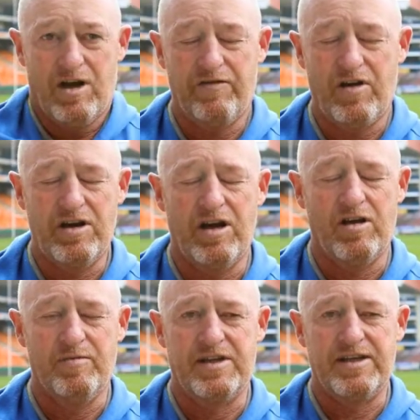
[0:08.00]
i have only
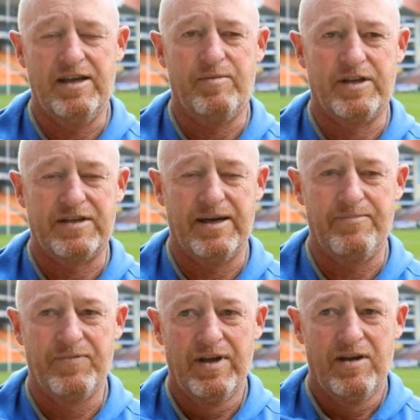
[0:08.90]
known him this year, but
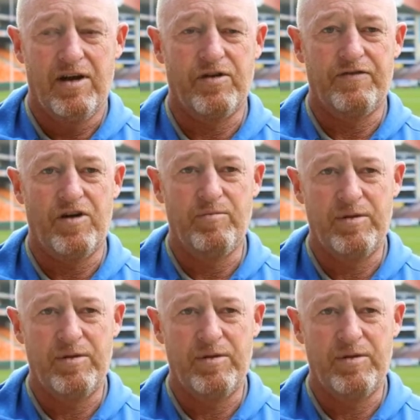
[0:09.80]
um, I've got fond